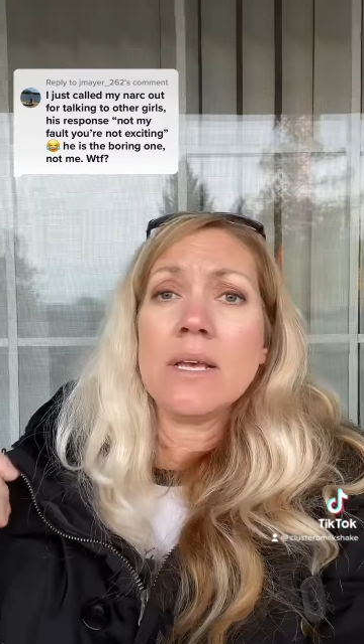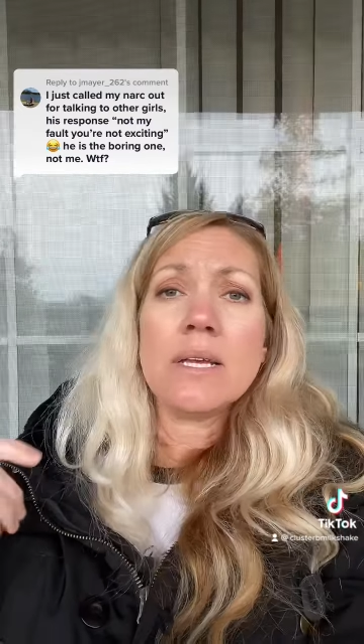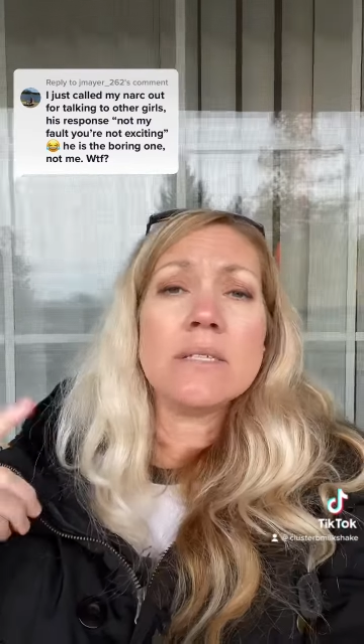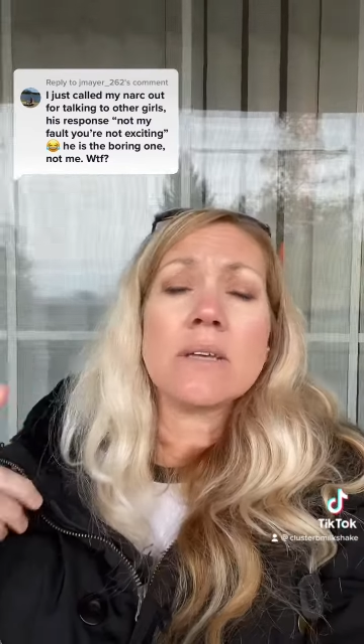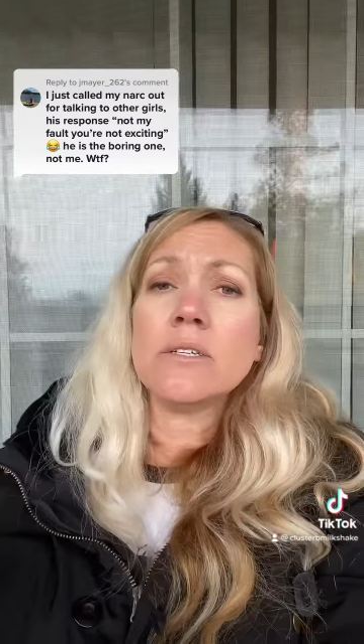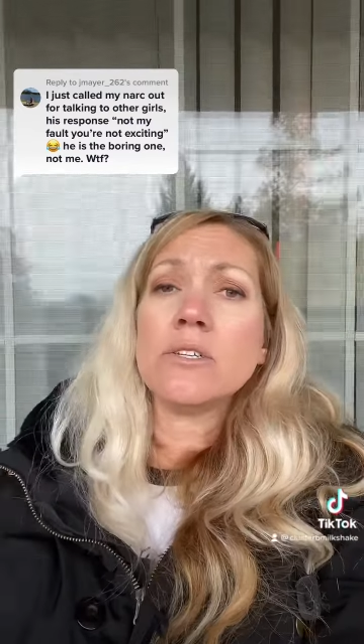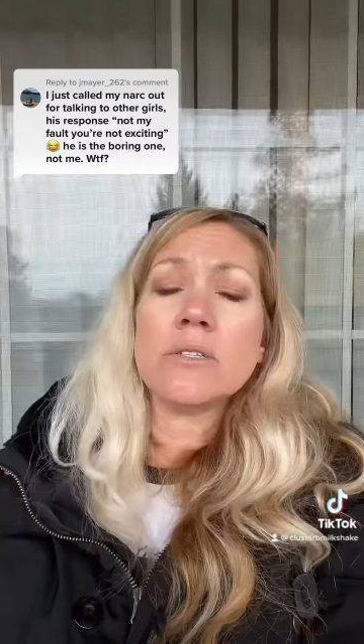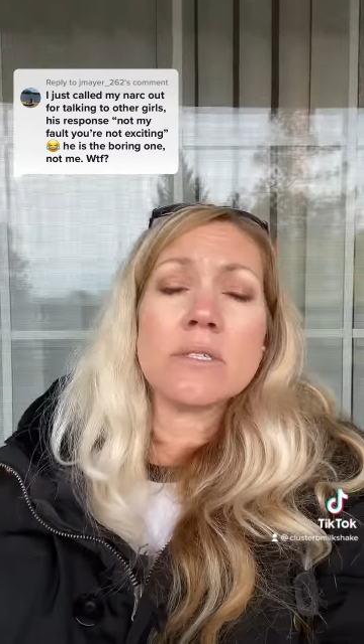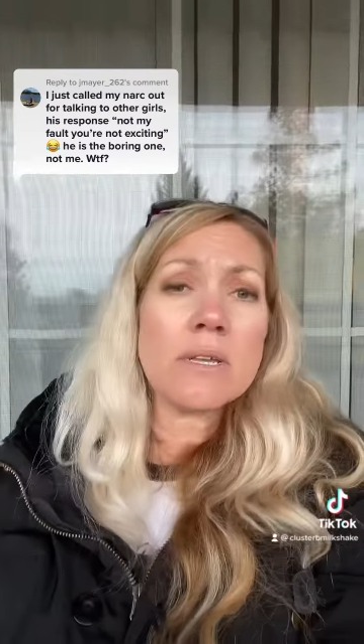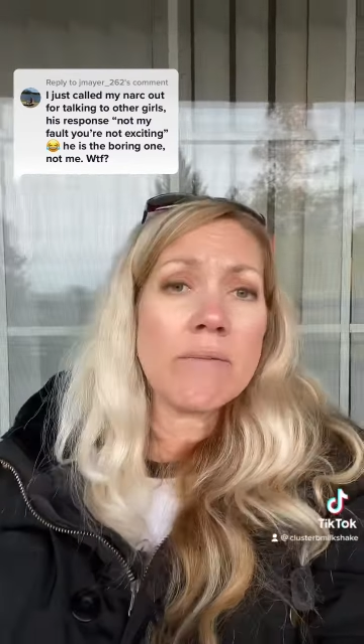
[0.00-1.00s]
He's gonna do
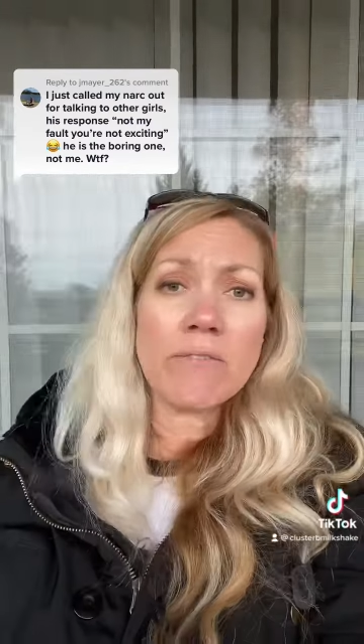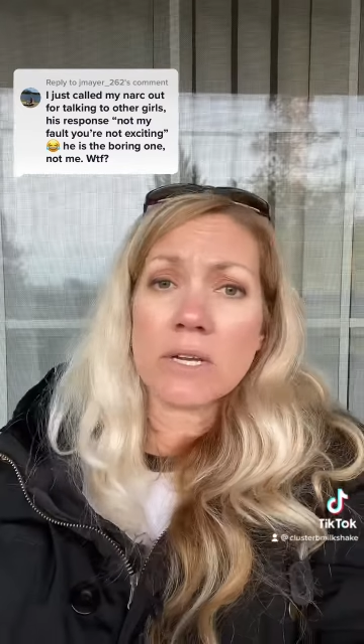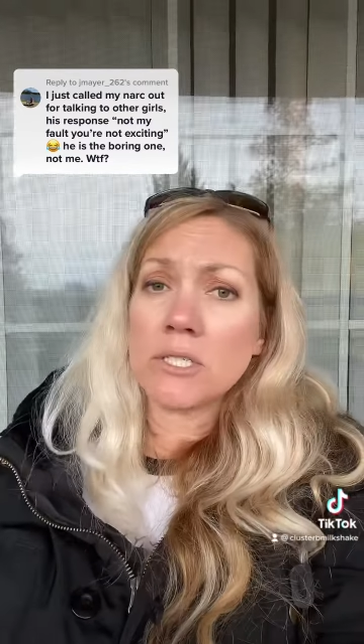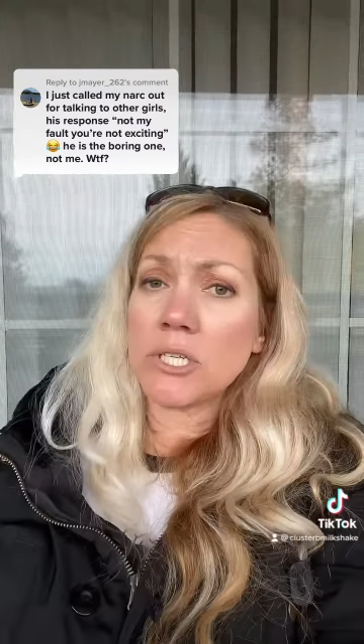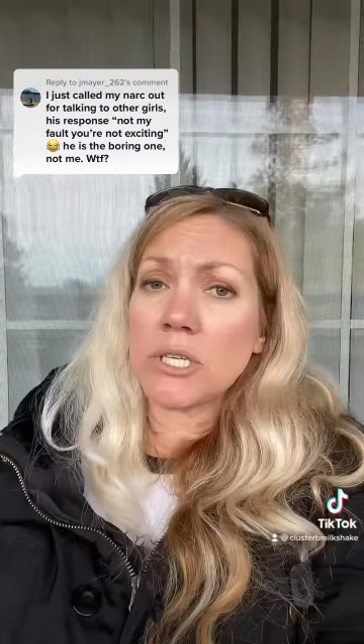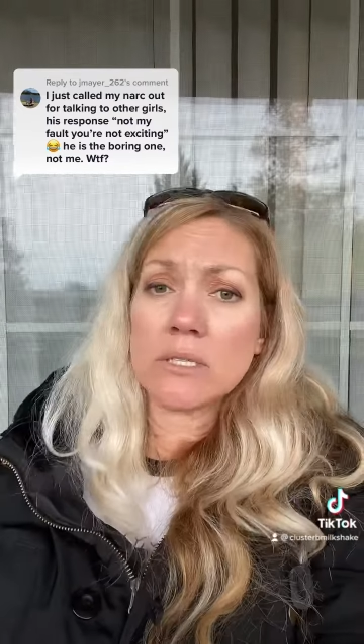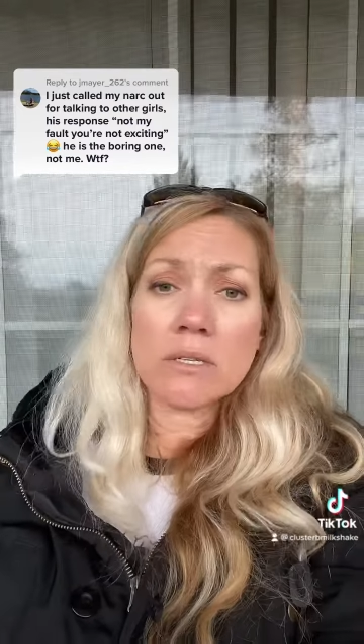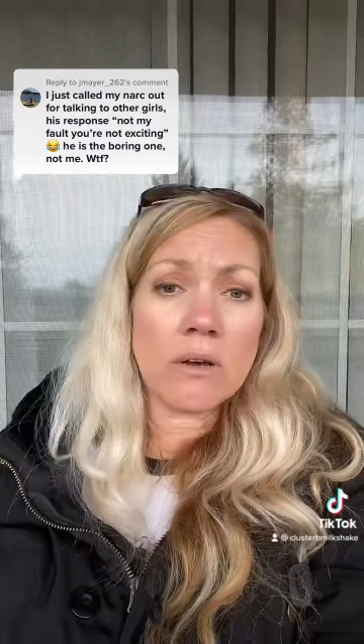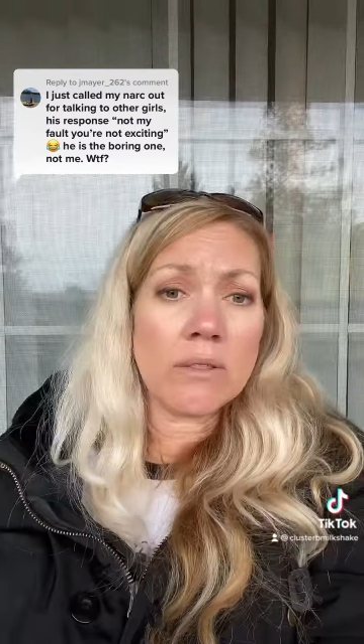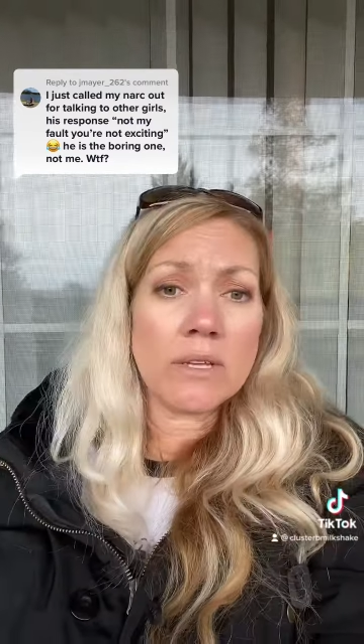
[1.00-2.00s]
the same fucking shit
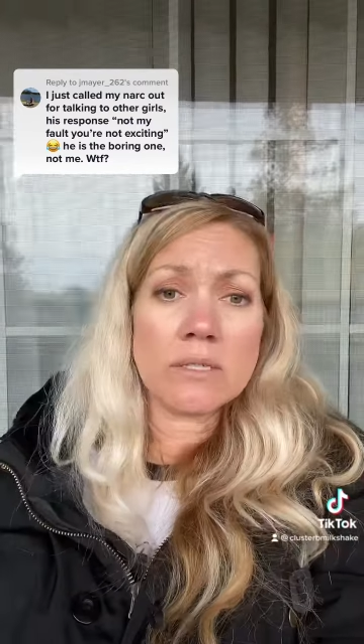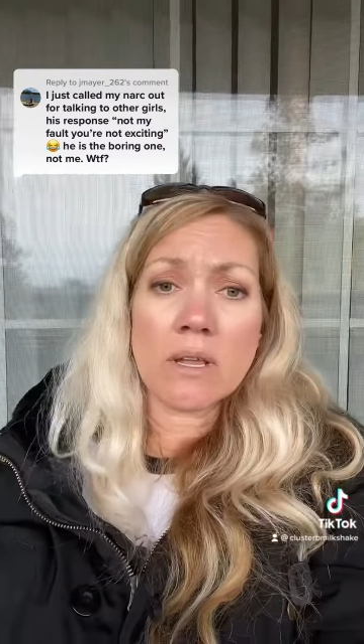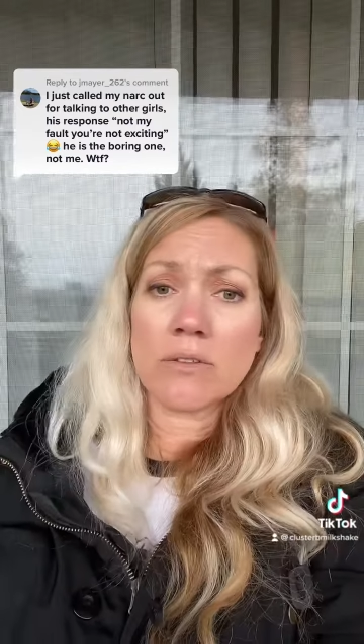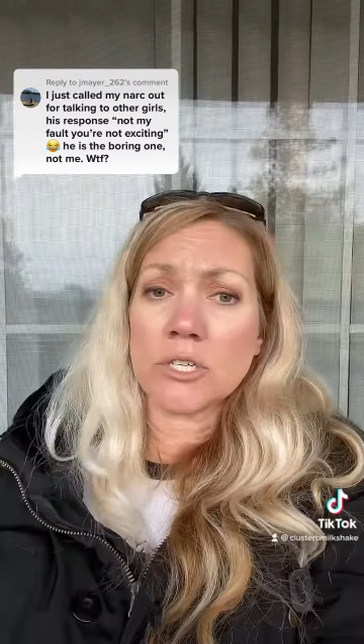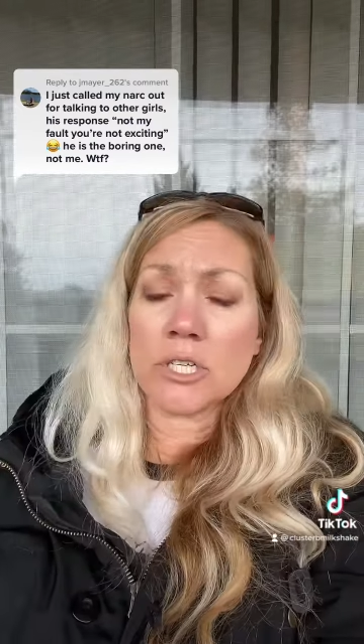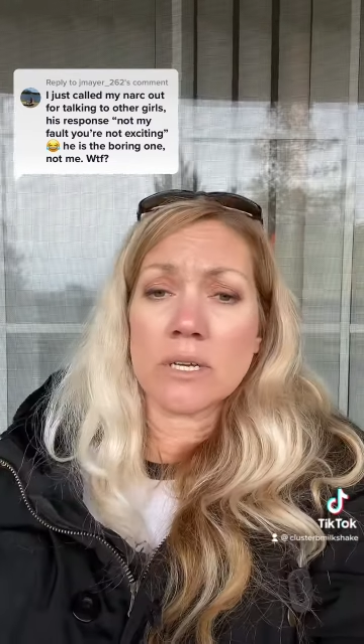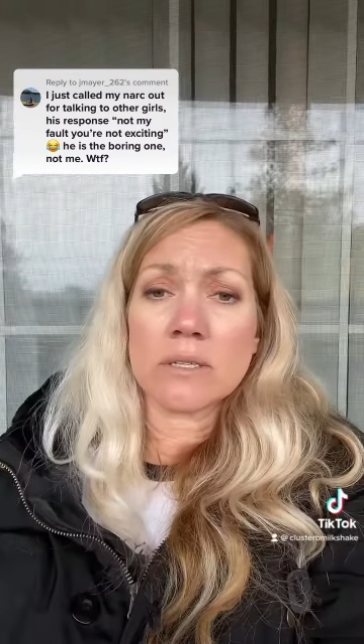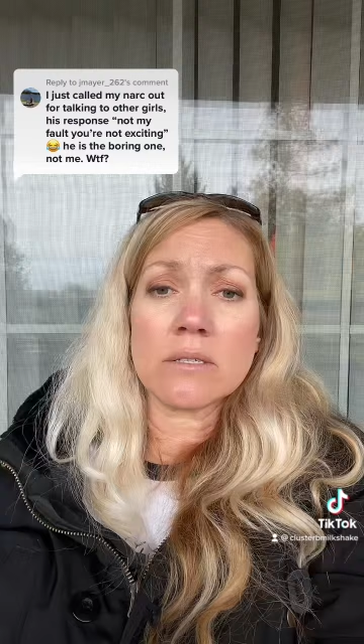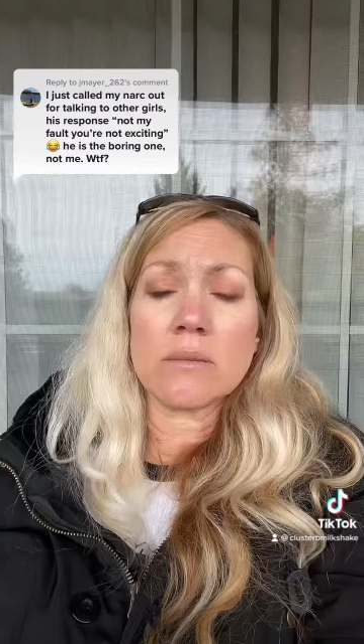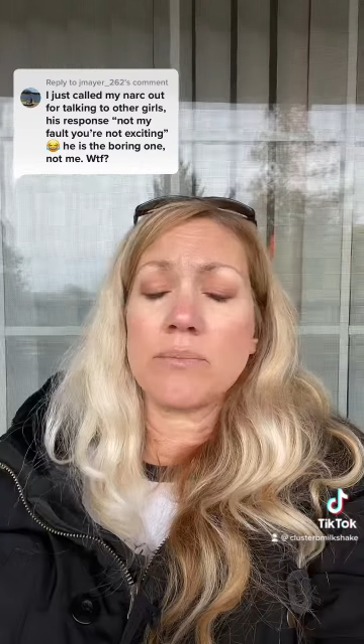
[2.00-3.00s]
to all these other
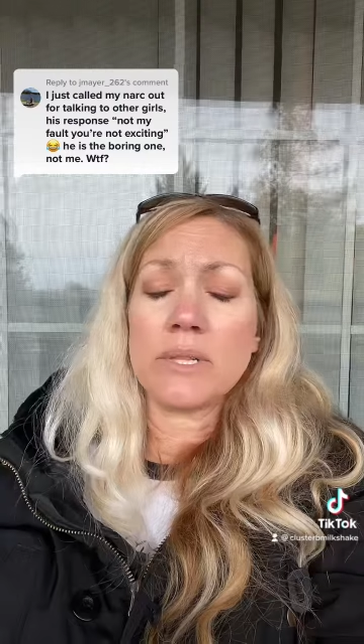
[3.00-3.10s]
chicks.